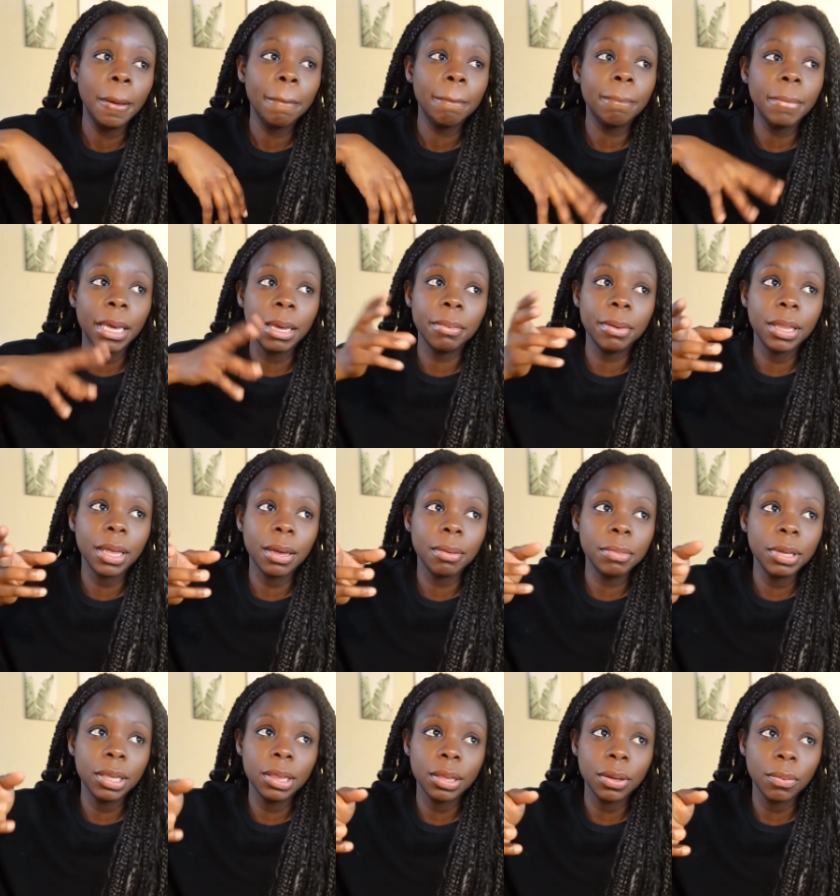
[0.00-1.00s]
maybe that
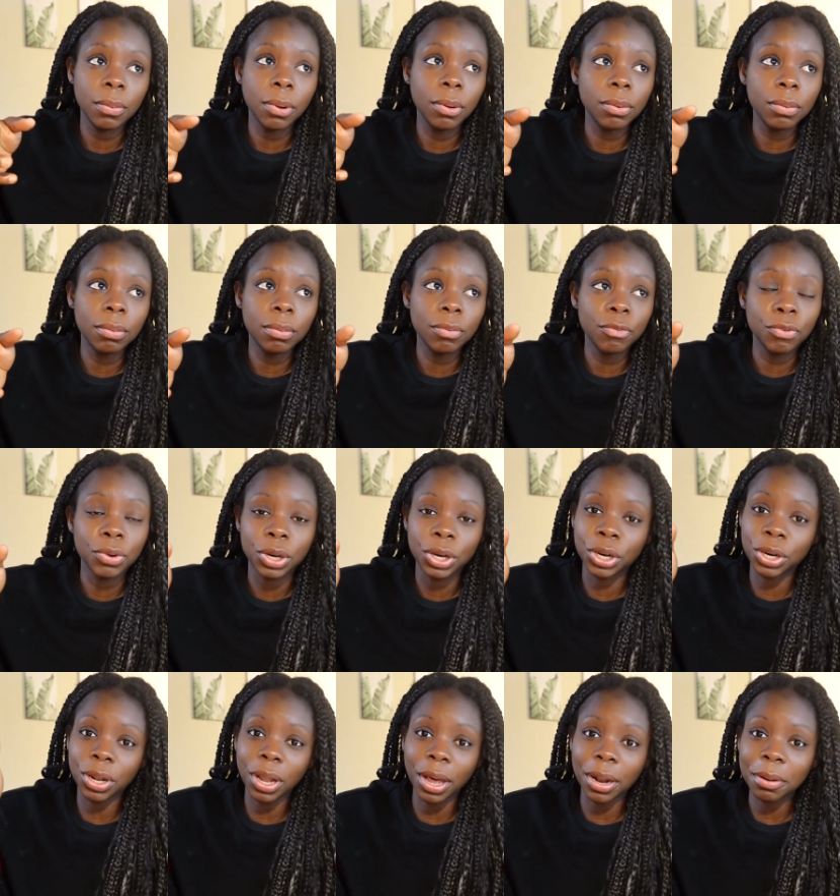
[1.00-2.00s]
means it won't
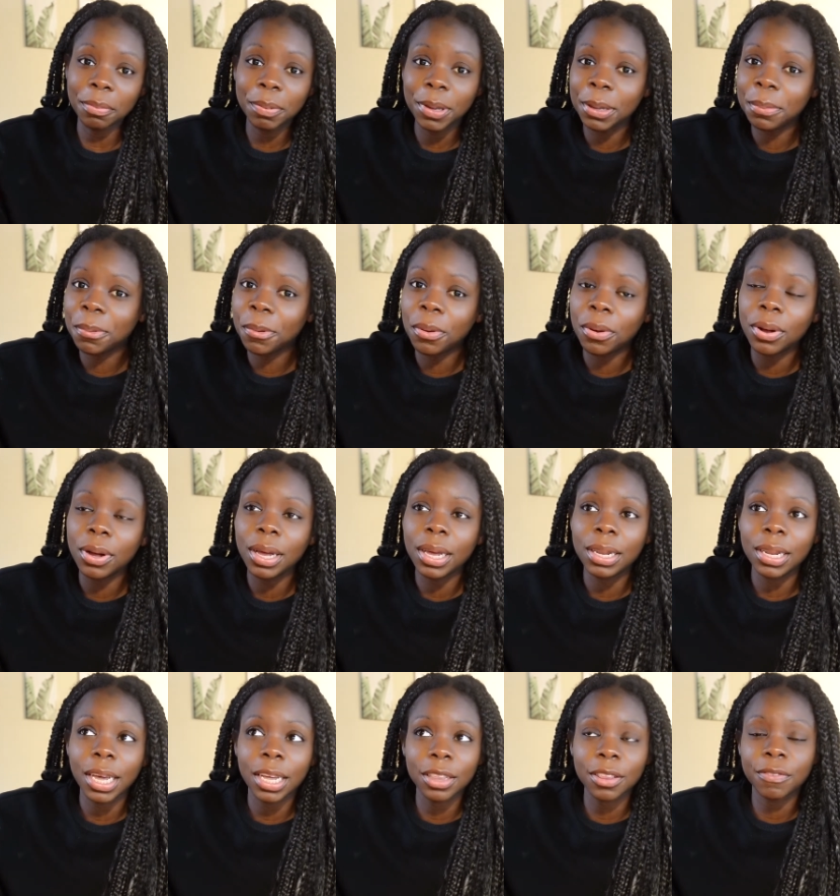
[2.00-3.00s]
reach a lot of people,
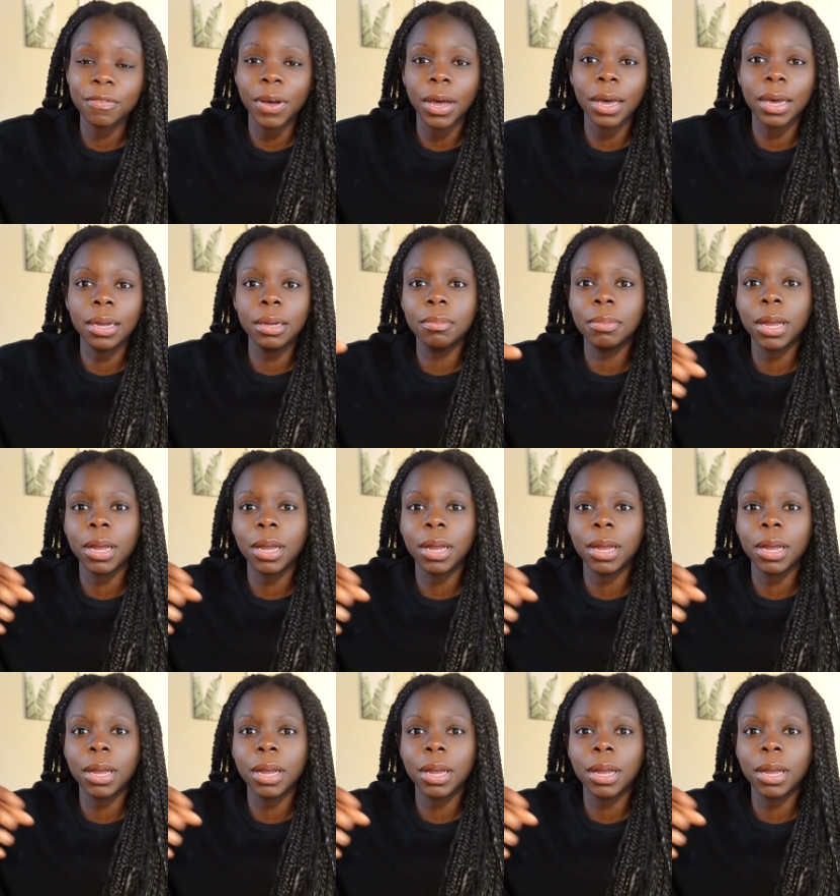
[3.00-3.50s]
and that's fine.